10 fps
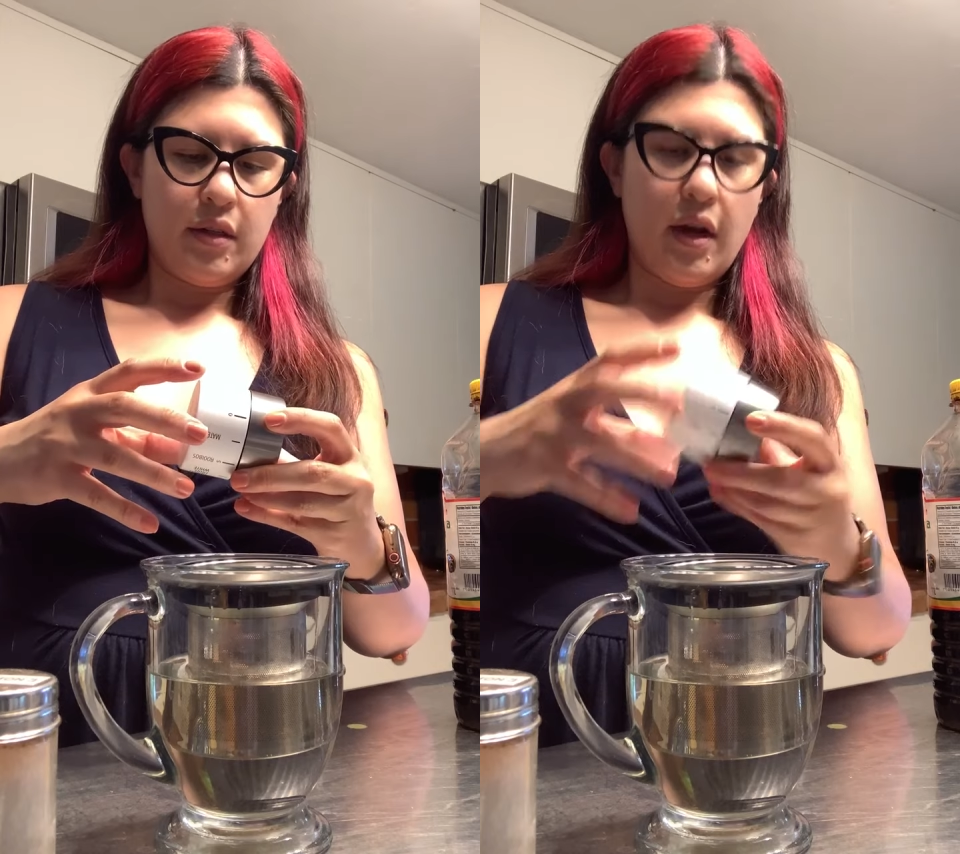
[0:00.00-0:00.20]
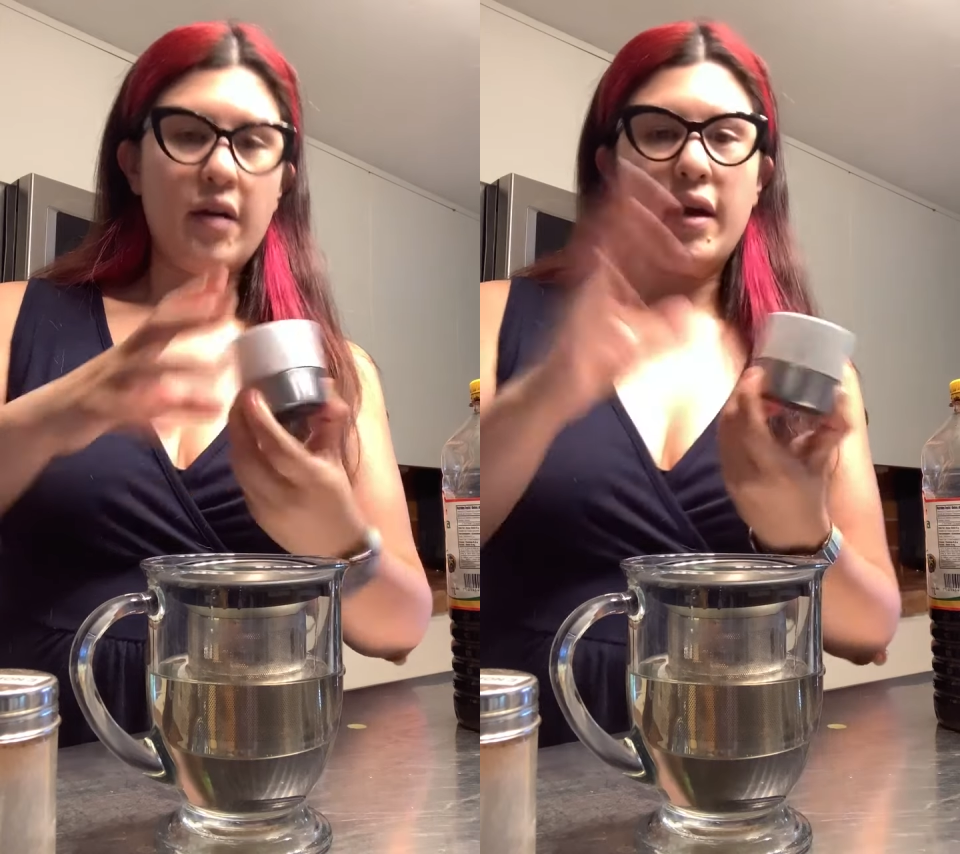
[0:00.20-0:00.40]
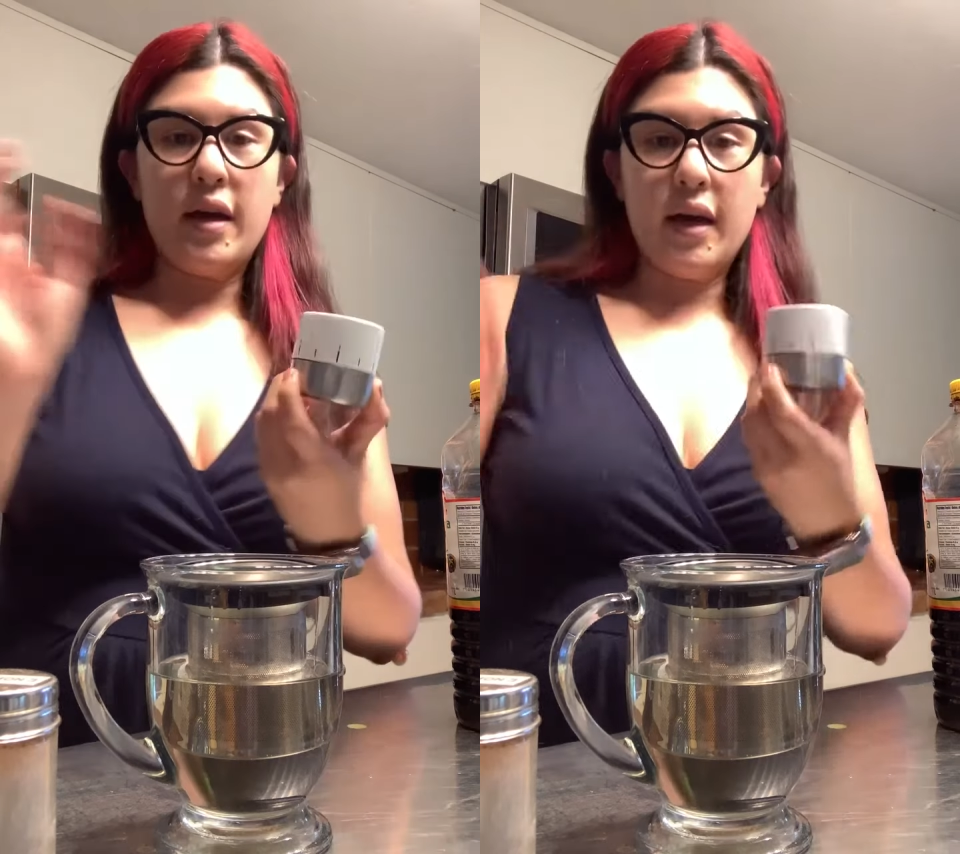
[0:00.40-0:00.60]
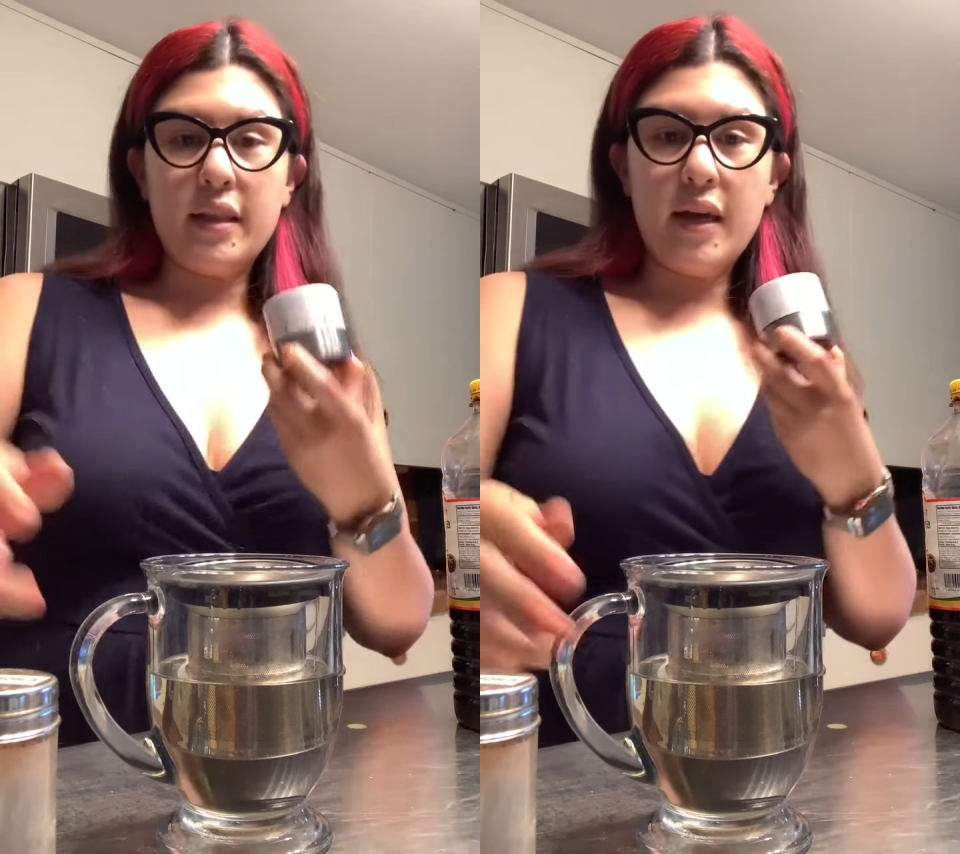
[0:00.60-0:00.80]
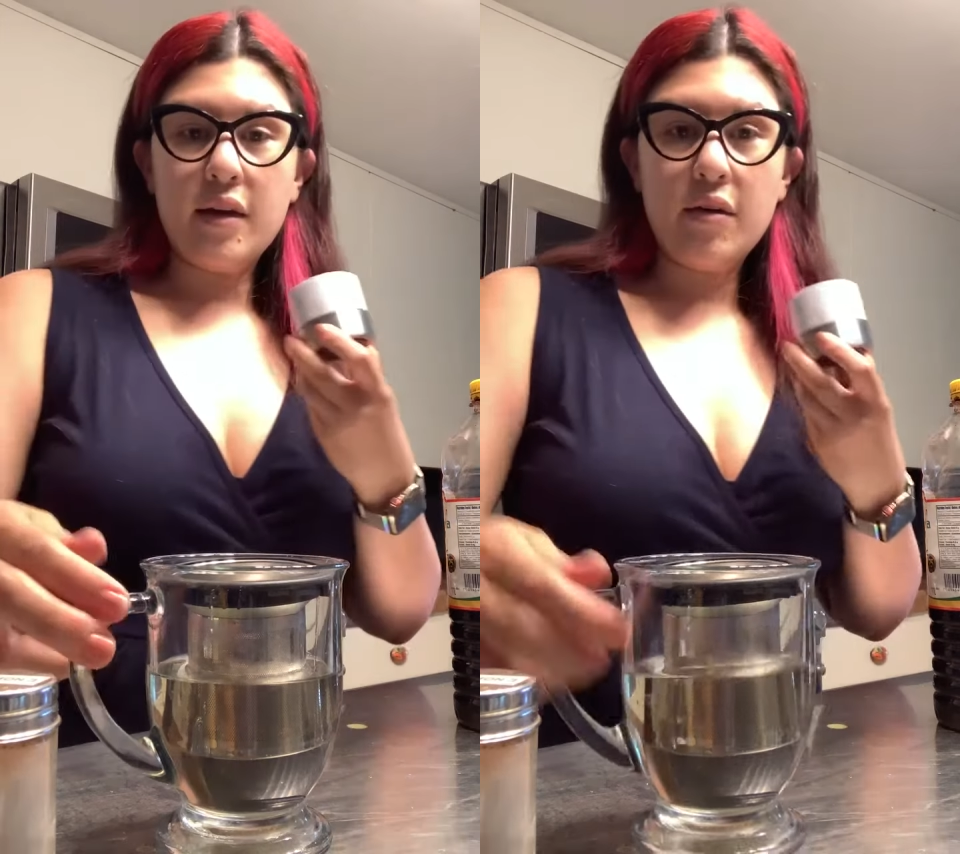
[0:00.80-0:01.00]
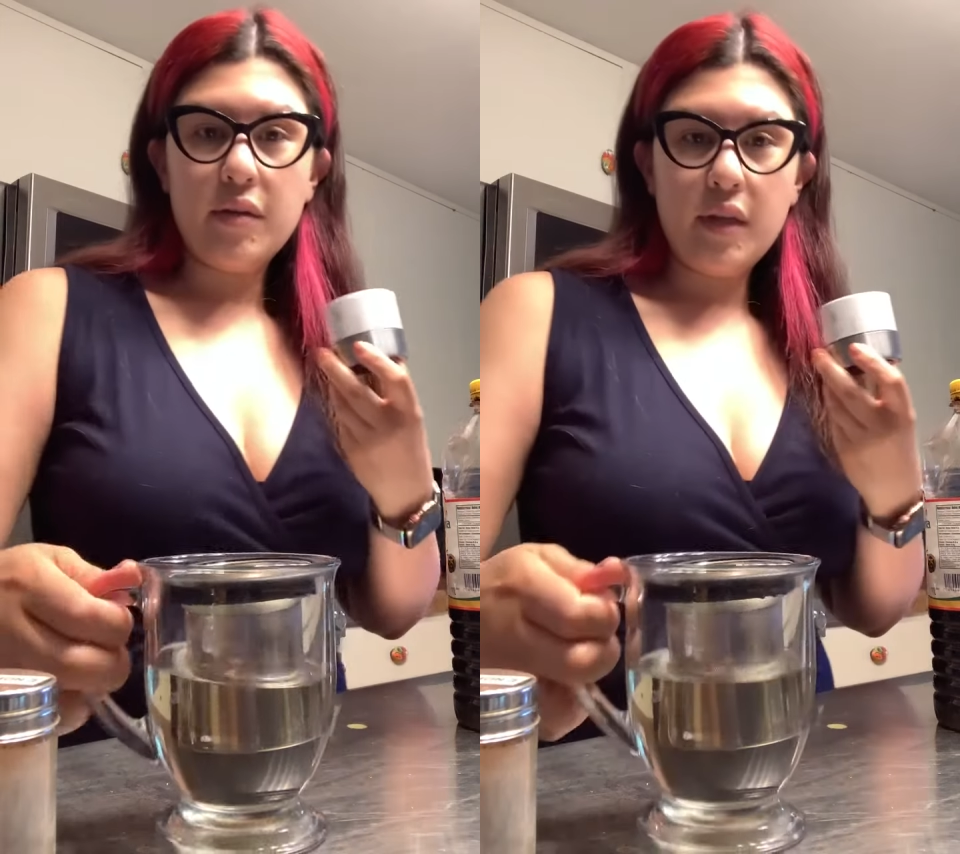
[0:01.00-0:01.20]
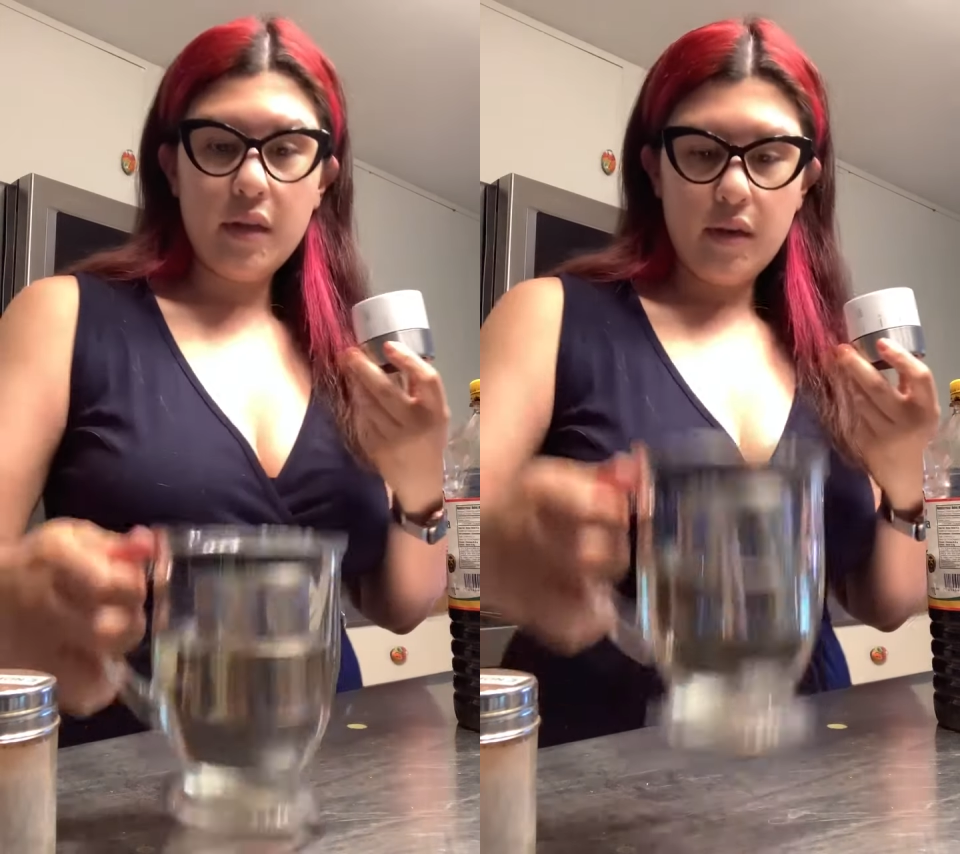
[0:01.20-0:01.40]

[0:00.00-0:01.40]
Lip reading: Okay, got that going there.